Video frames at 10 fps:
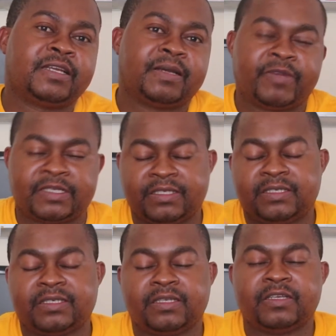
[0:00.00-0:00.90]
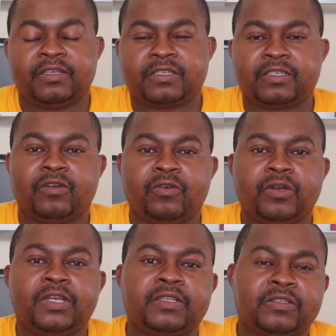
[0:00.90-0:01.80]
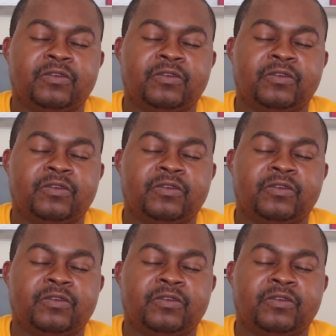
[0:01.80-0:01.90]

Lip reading: capacity slowly,